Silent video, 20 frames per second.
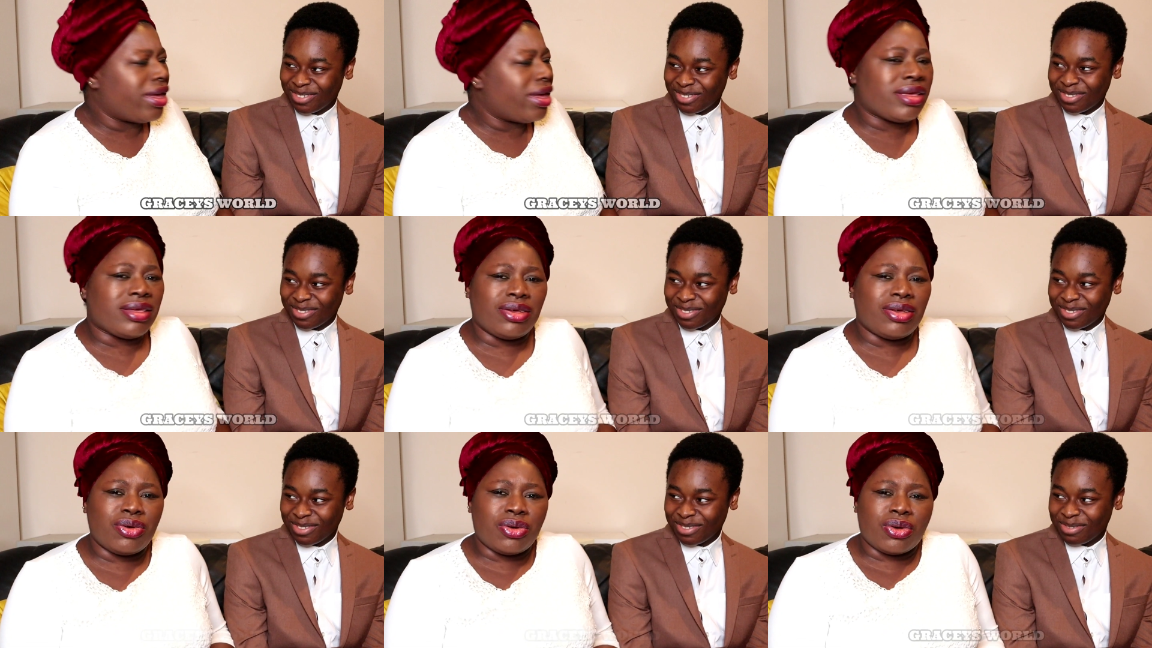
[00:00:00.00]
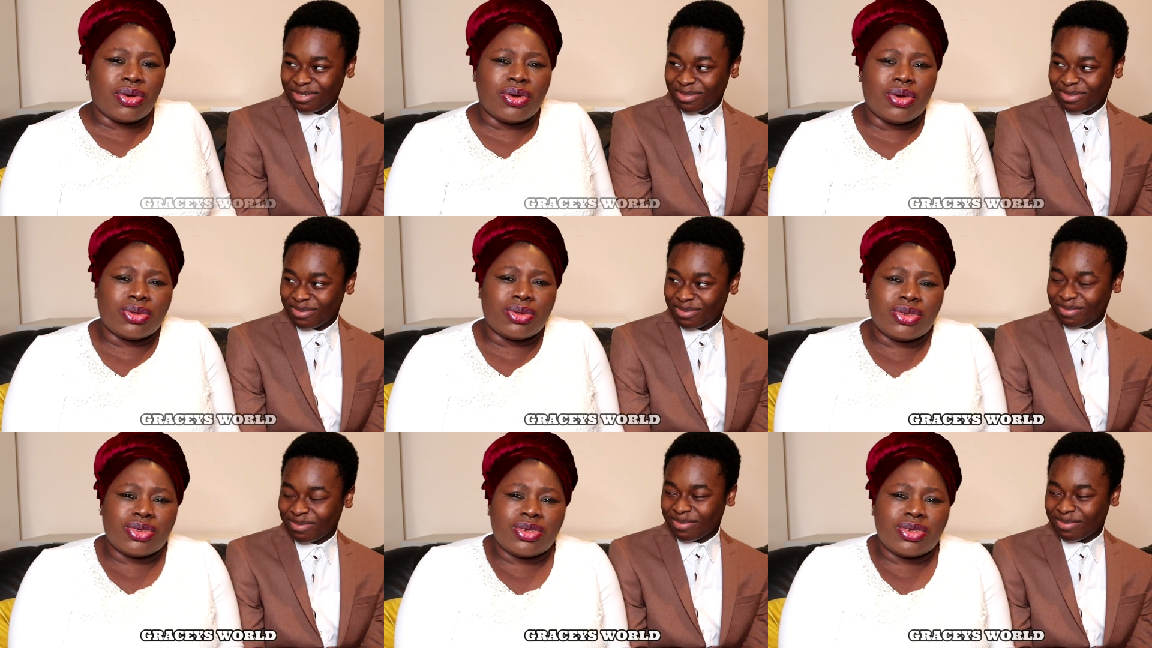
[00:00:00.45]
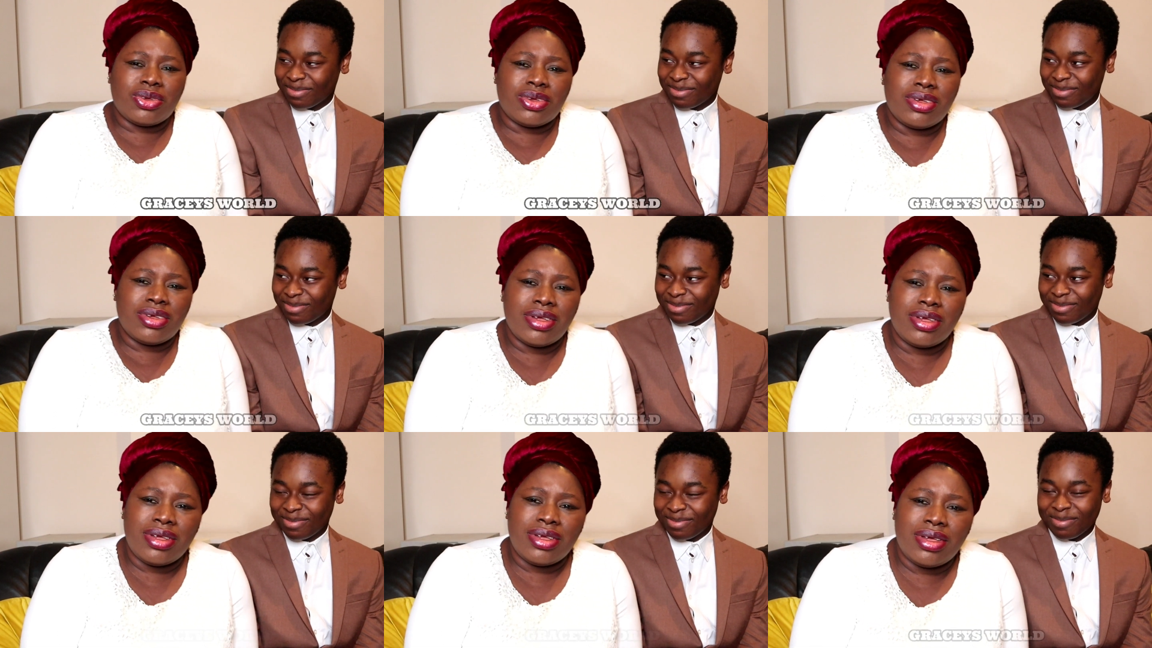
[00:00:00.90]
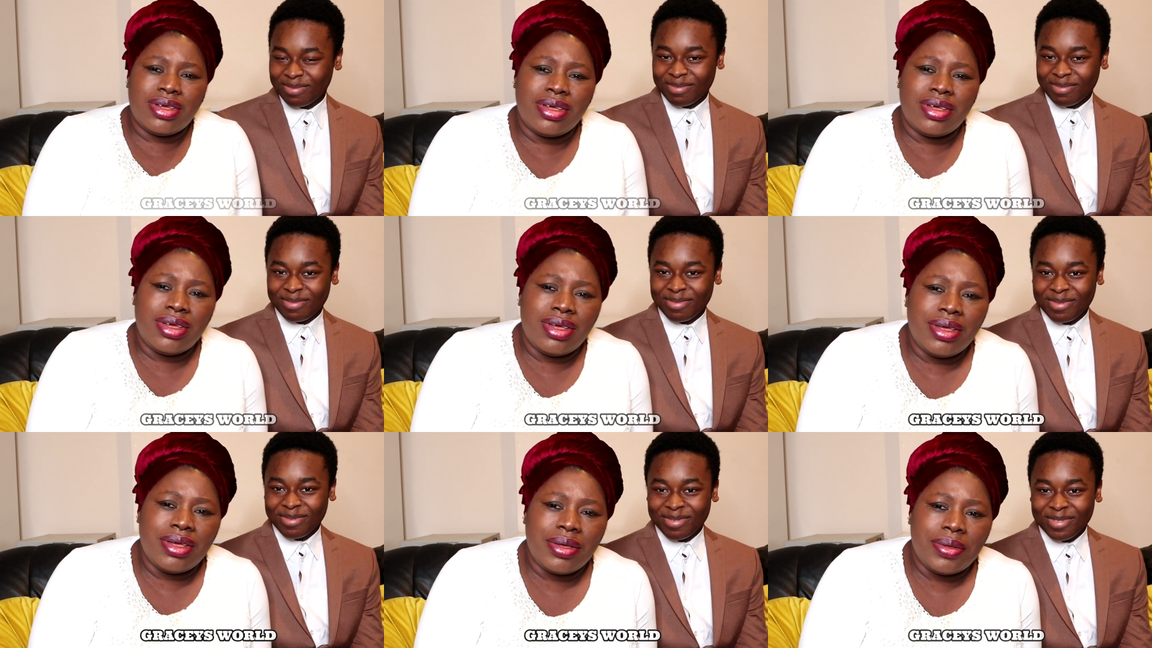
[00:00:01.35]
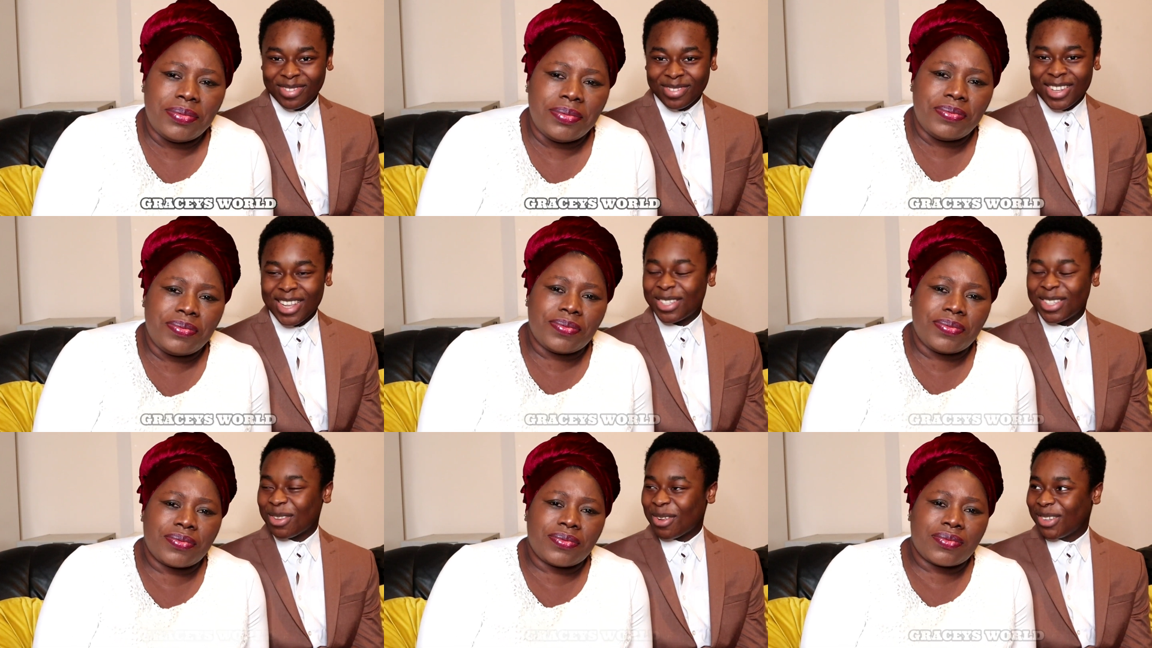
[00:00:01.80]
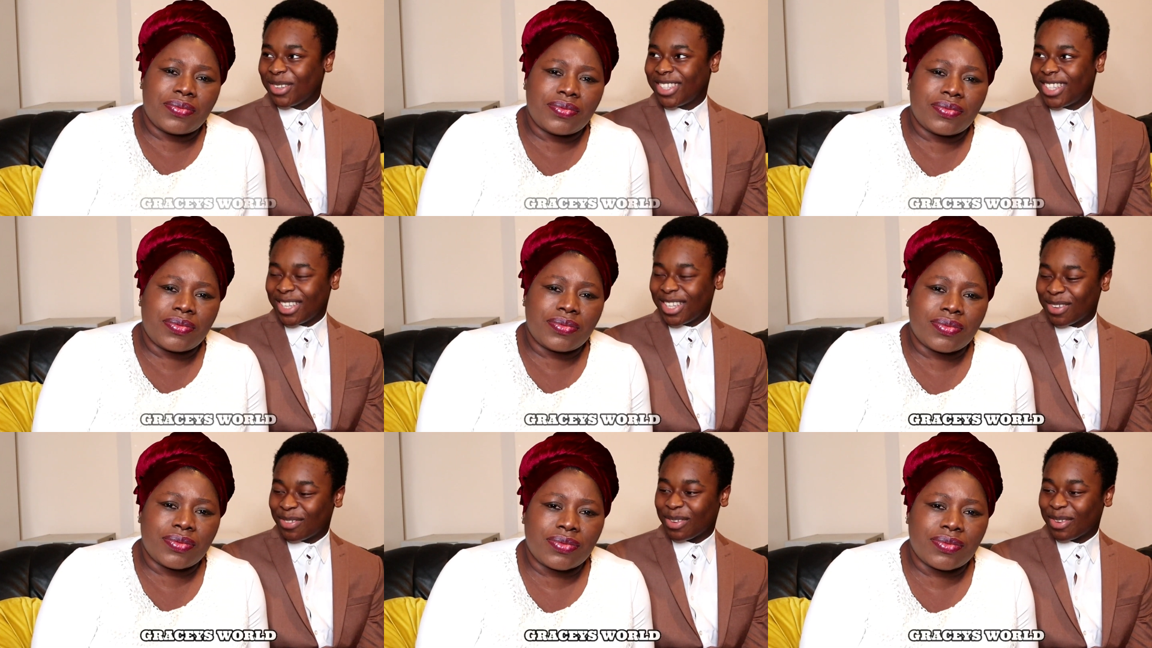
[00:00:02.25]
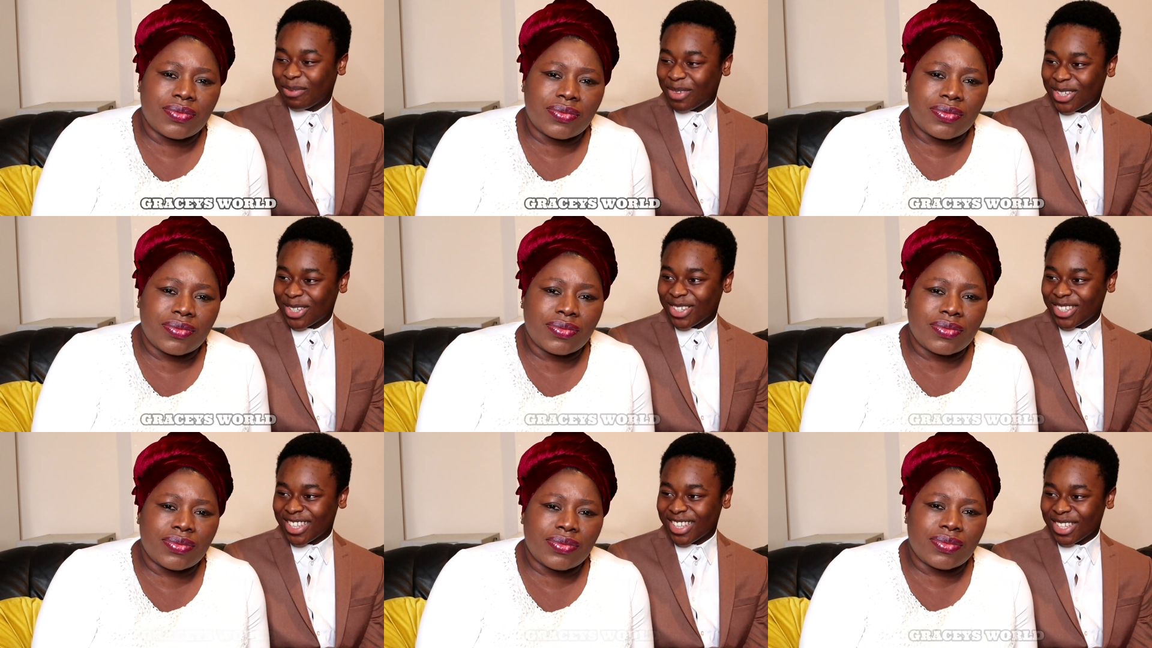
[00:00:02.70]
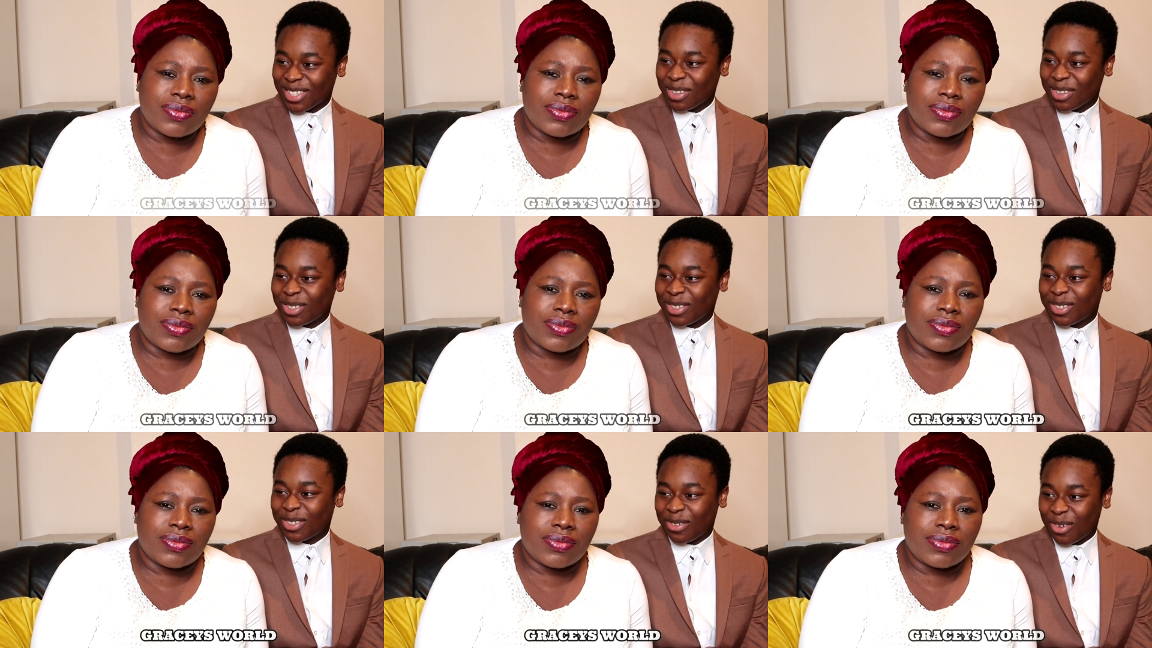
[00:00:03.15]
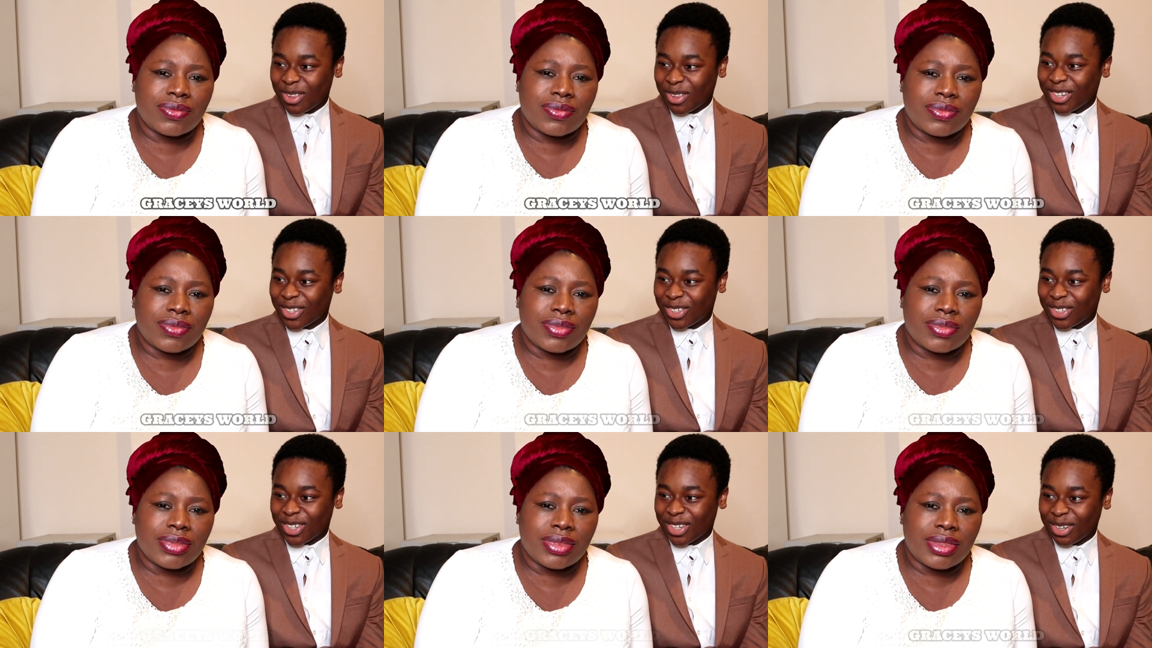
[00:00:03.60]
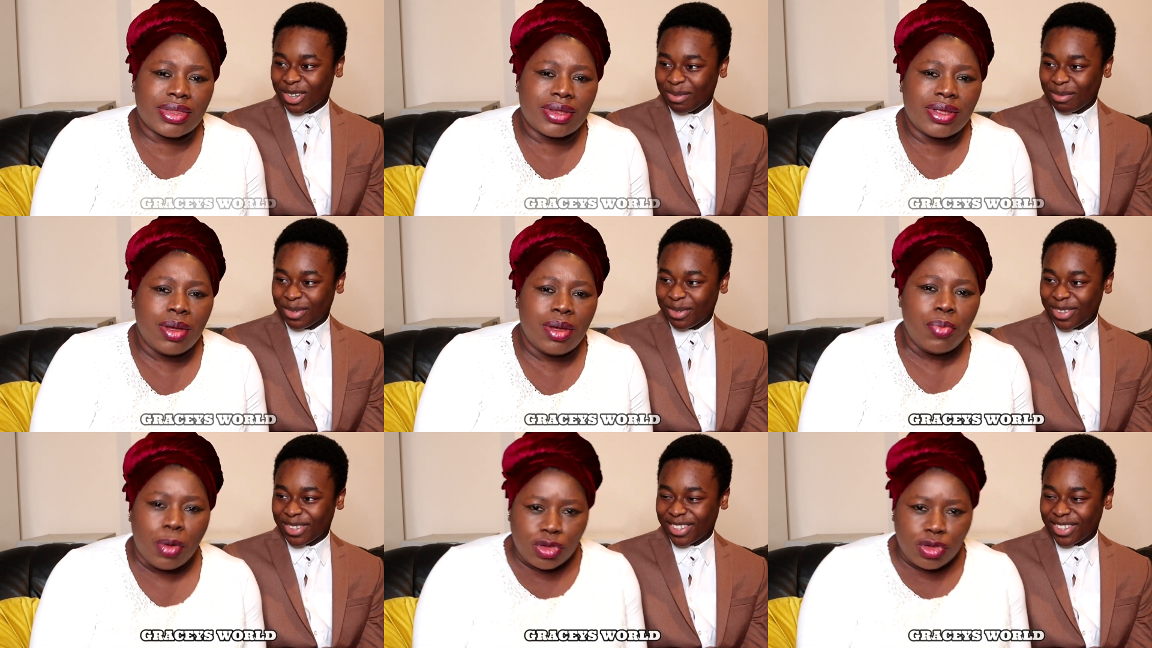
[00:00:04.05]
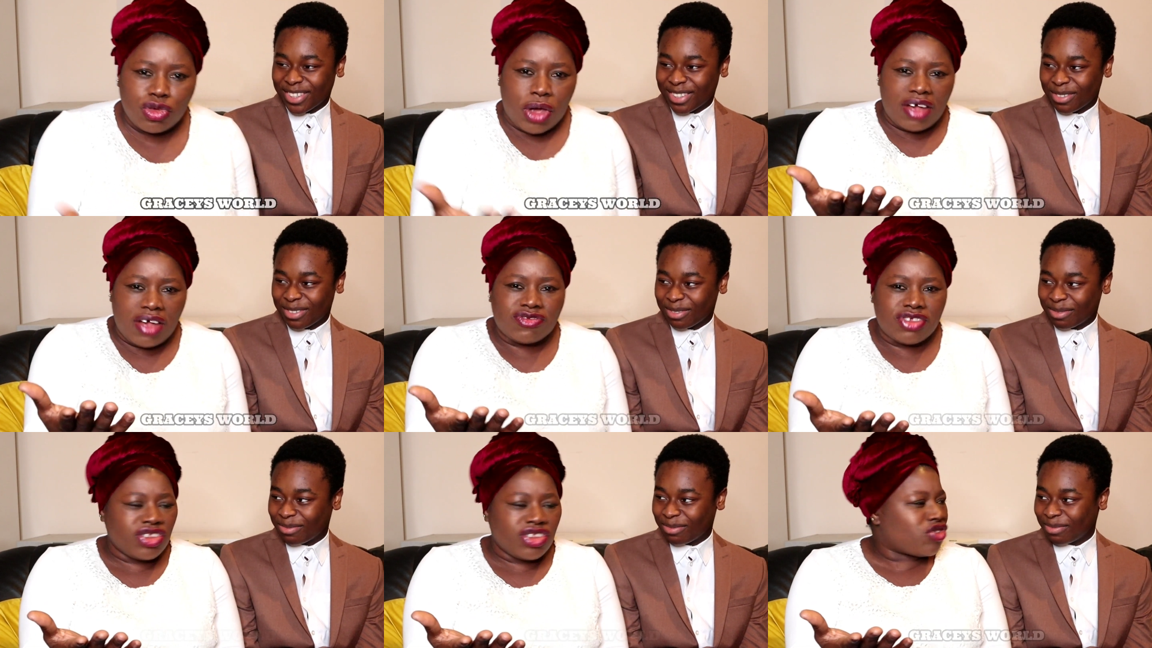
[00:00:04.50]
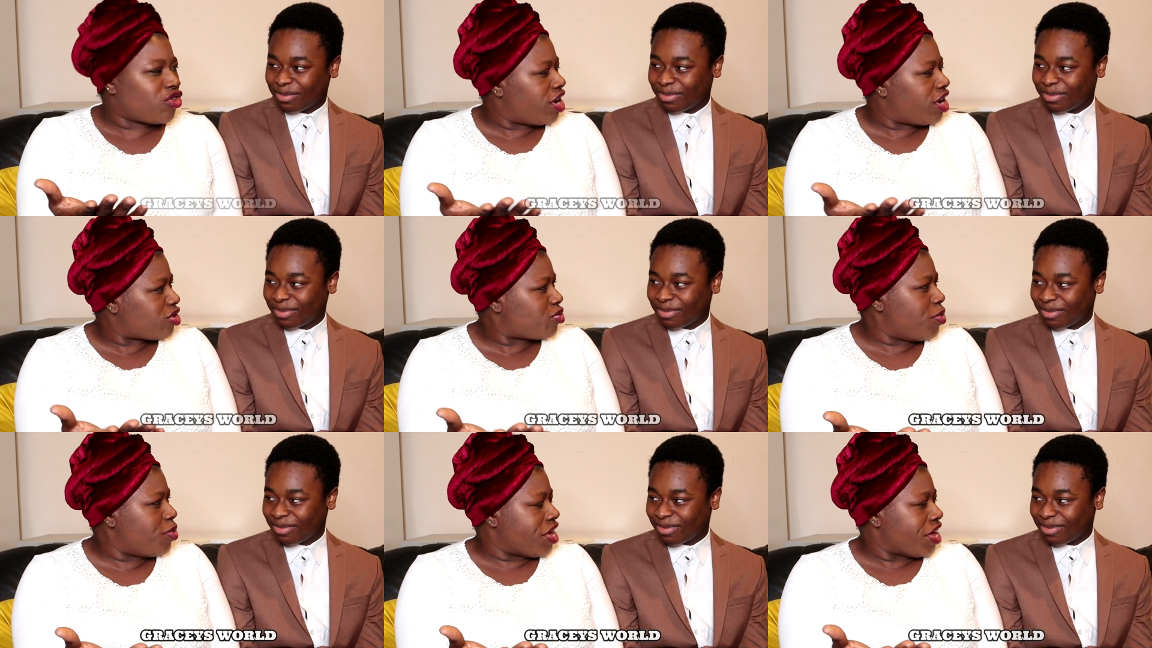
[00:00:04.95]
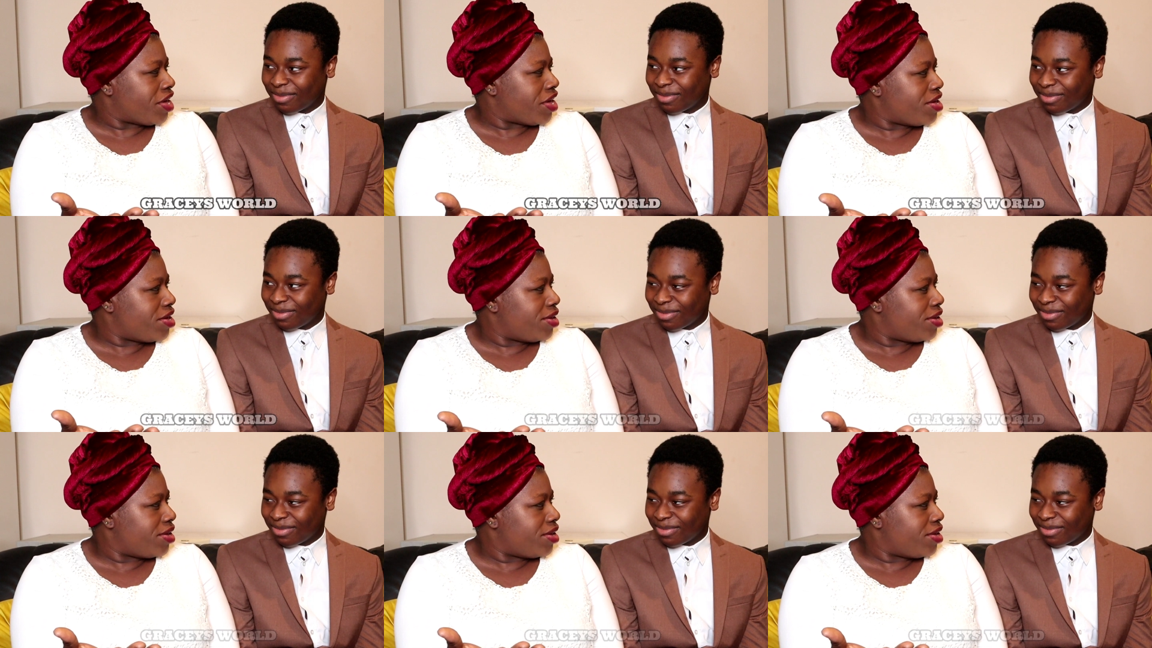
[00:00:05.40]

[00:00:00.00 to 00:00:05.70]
Speaker 1: My God. There's no dean of admissions. There's no scholarship. But you have disgraced me.